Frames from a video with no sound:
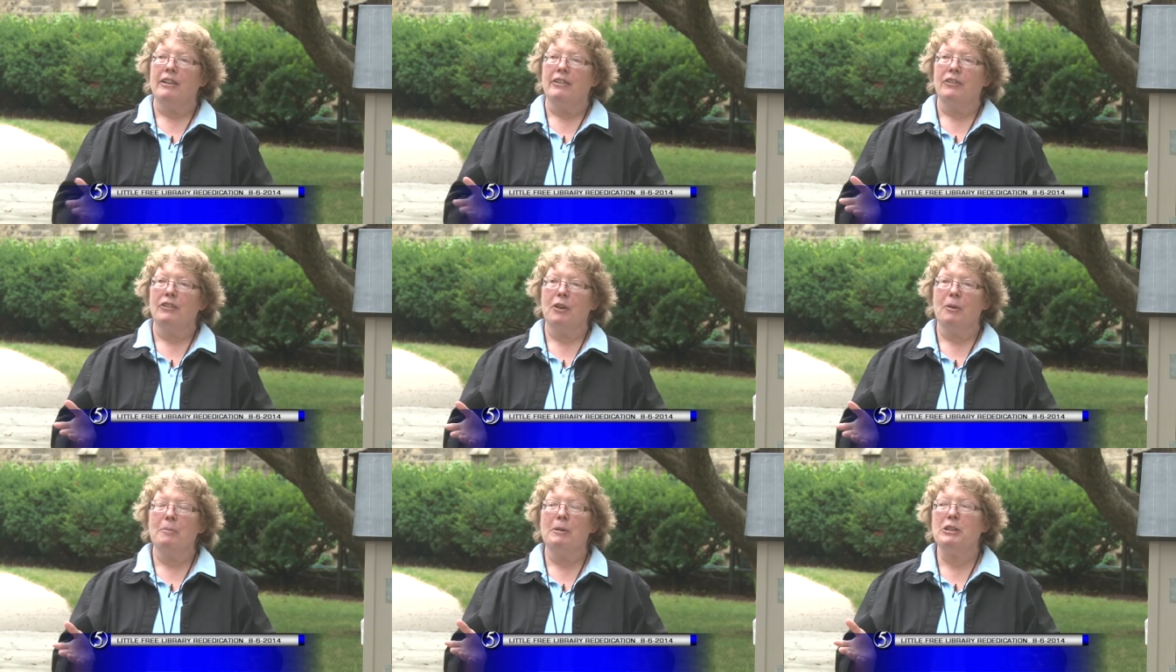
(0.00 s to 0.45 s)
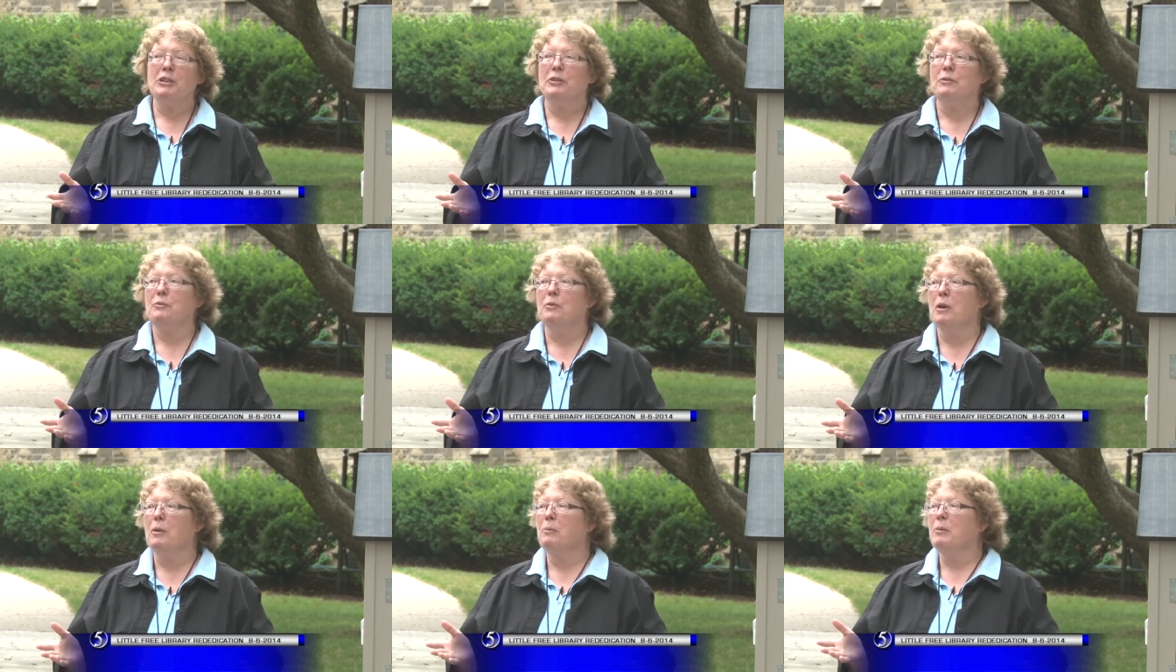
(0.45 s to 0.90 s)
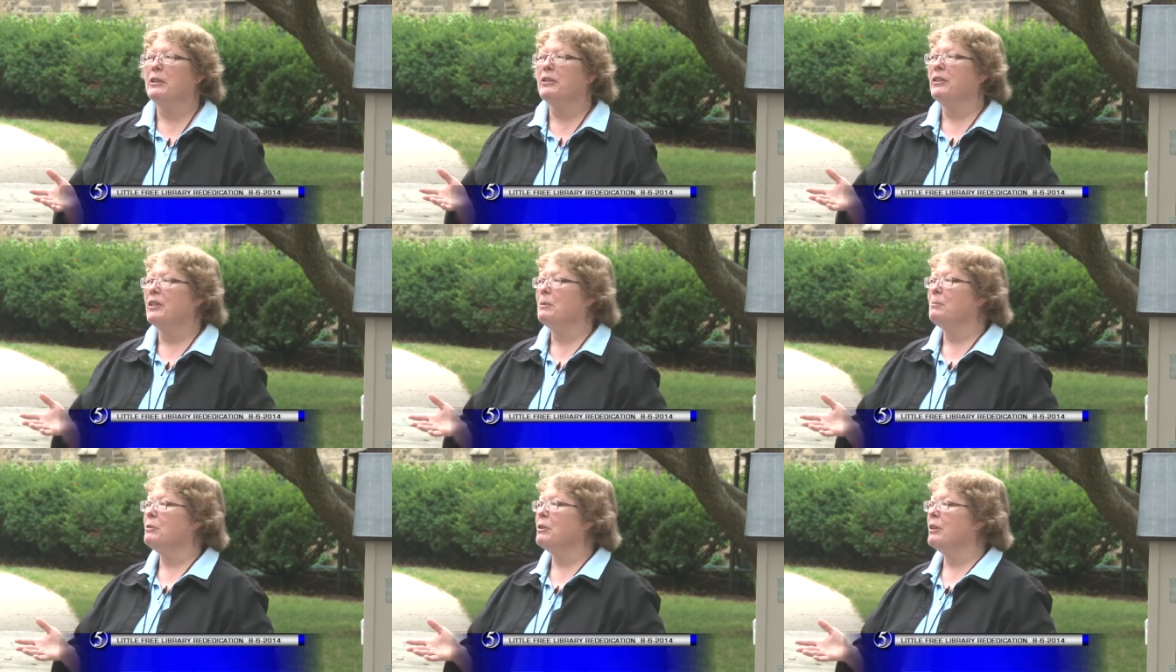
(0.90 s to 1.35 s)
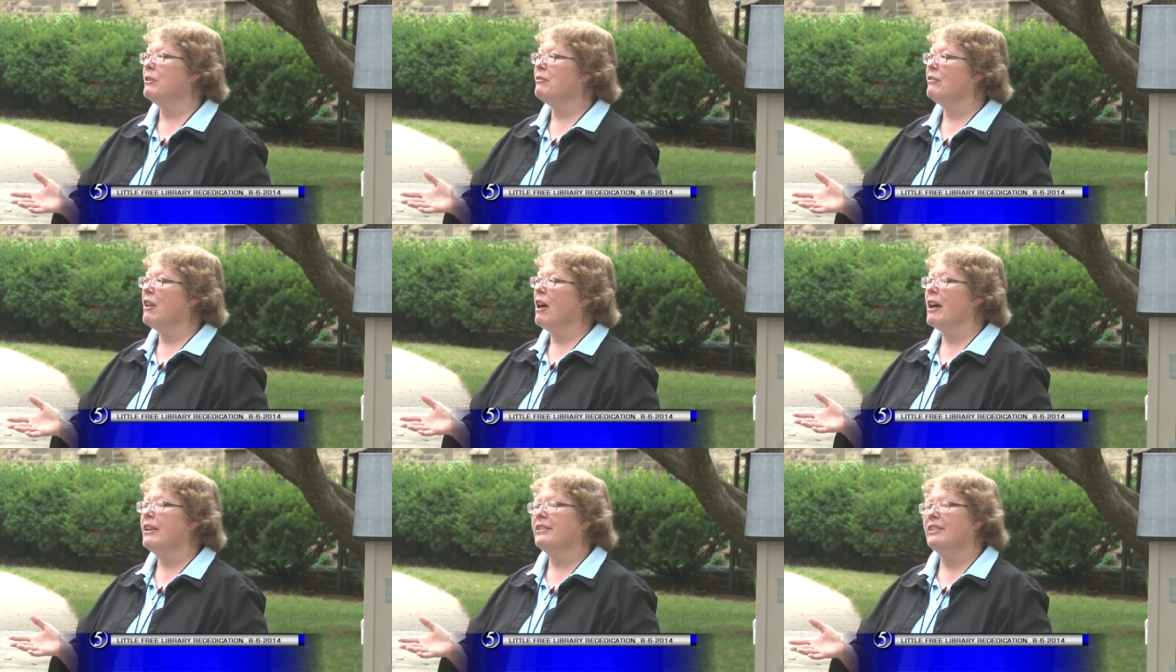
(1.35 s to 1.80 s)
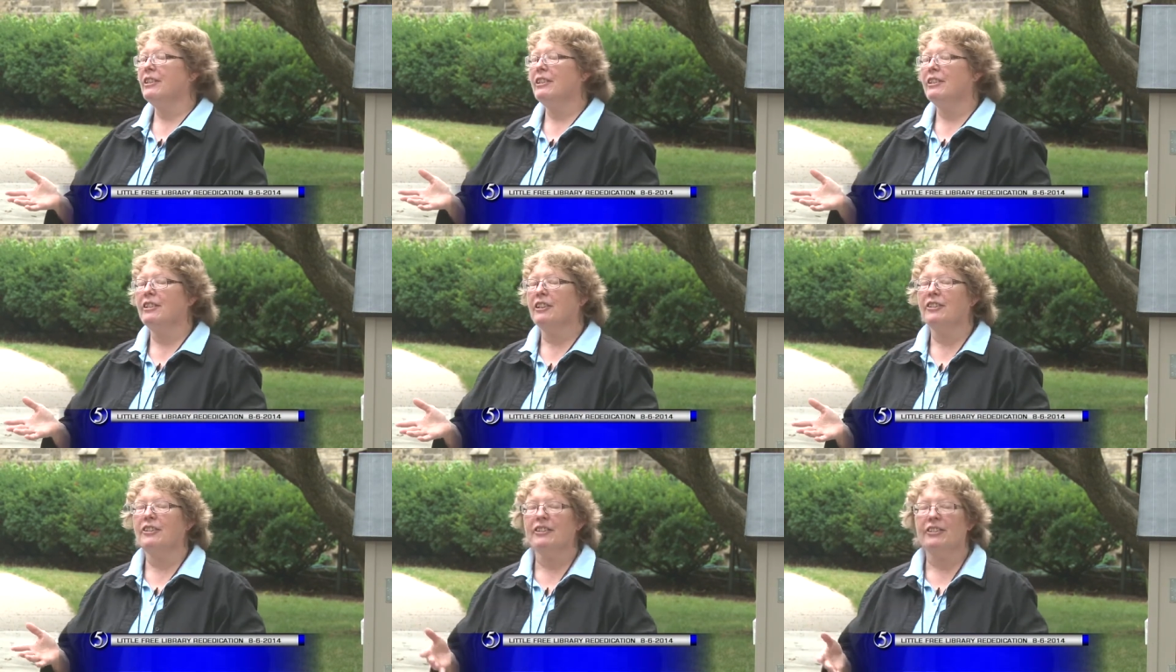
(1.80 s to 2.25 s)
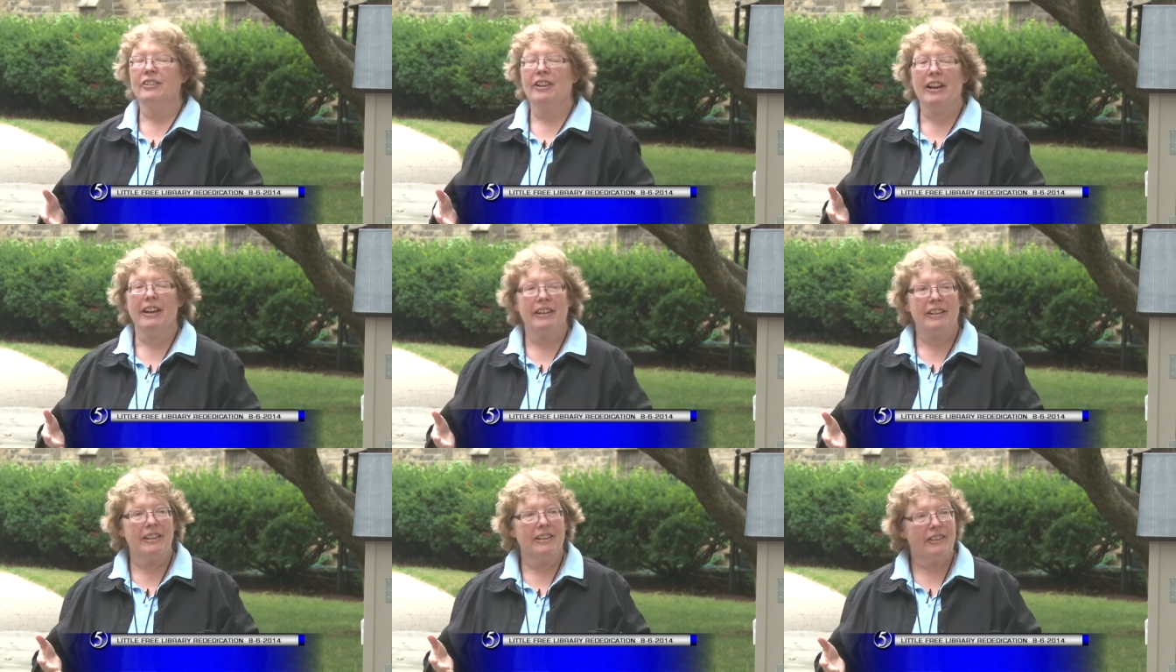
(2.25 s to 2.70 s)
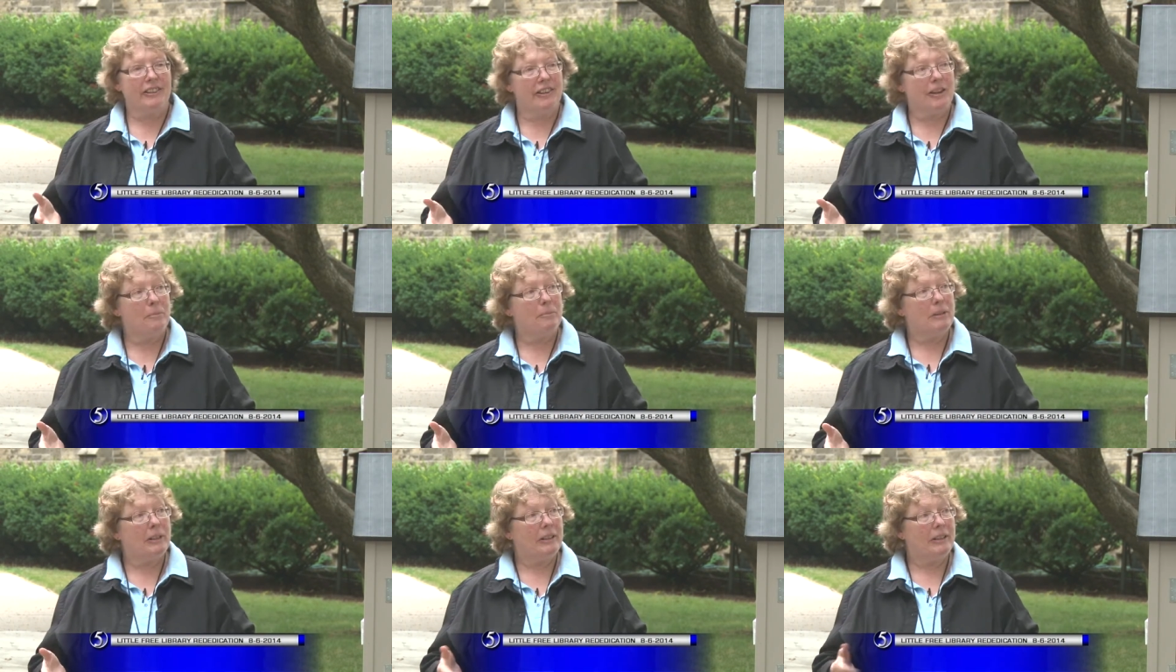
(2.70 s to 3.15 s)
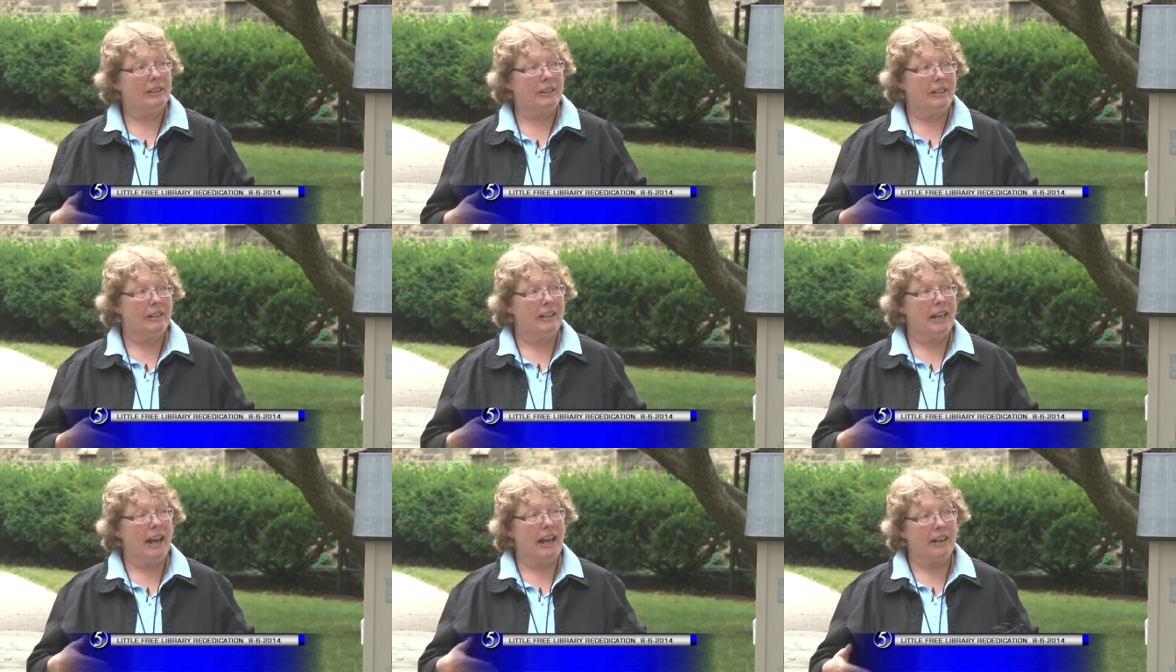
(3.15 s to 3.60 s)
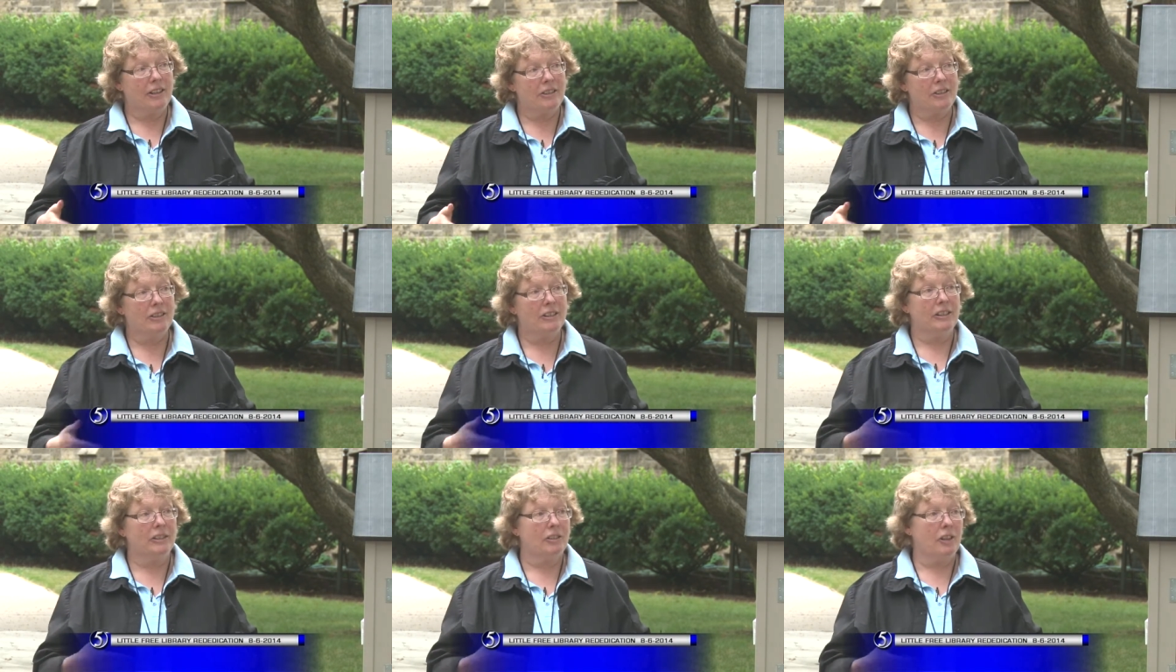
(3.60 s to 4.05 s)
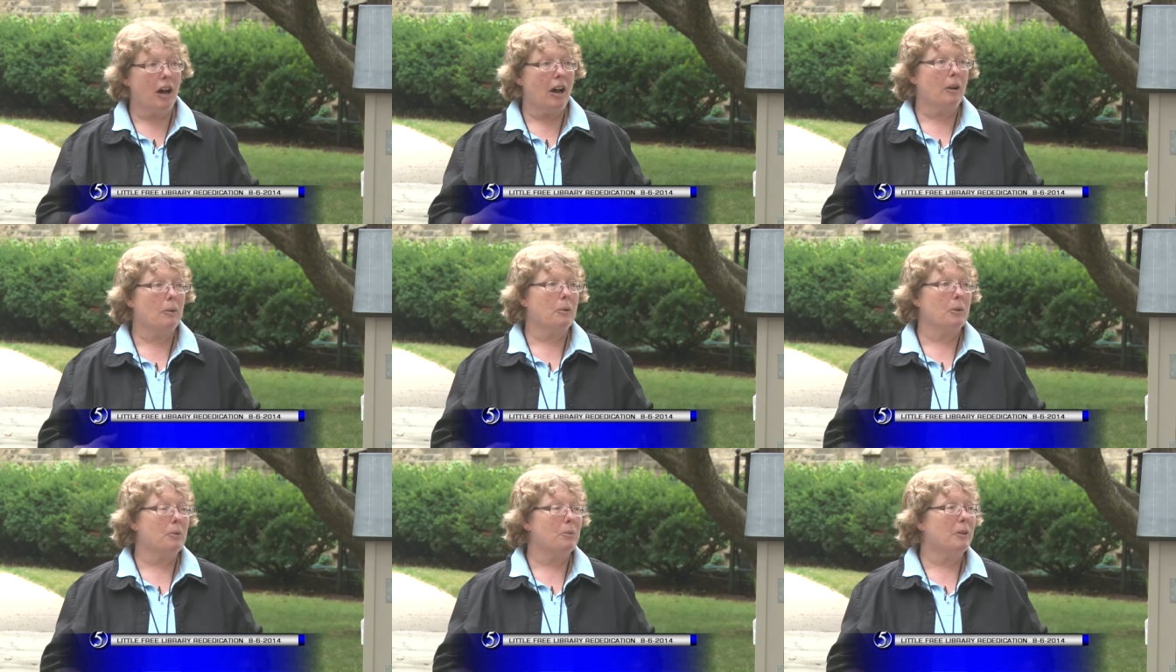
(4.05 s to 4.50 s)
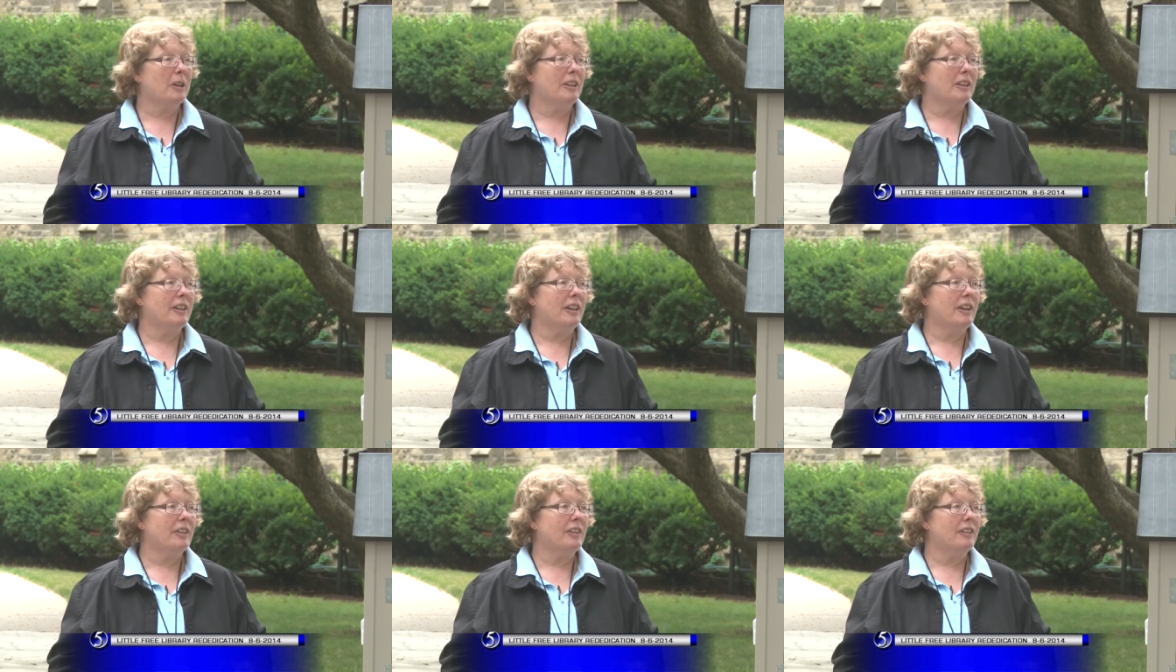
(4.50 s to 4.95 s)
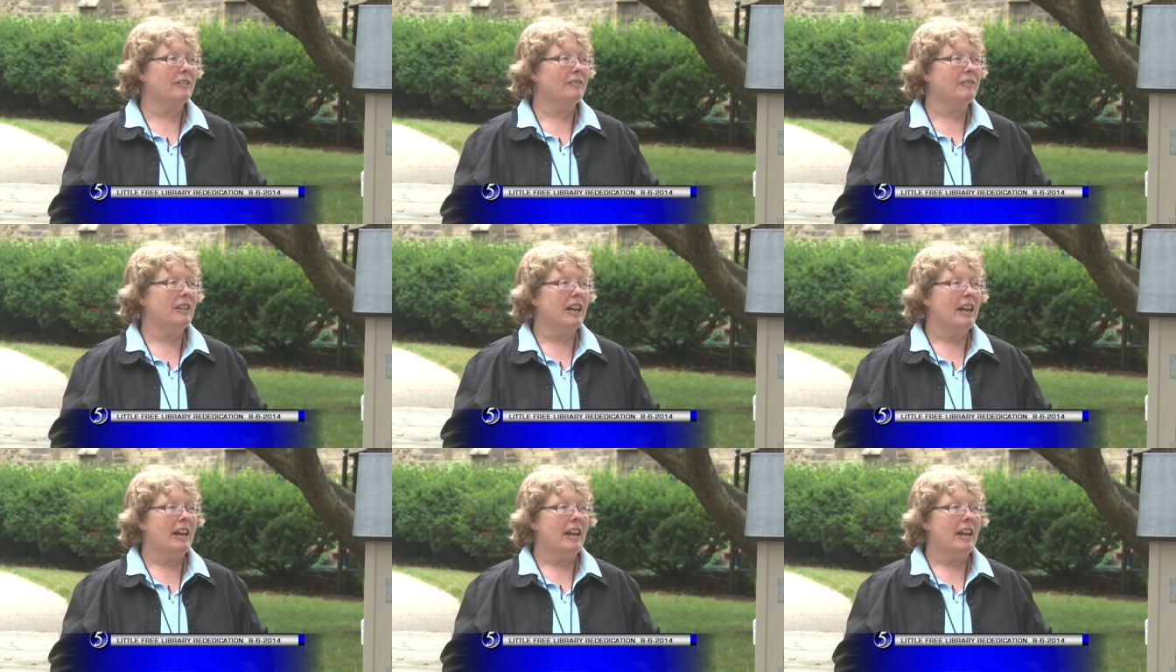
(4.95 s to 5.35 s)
So much of what we seem to have lost in our society is the ability to actually talk with one another.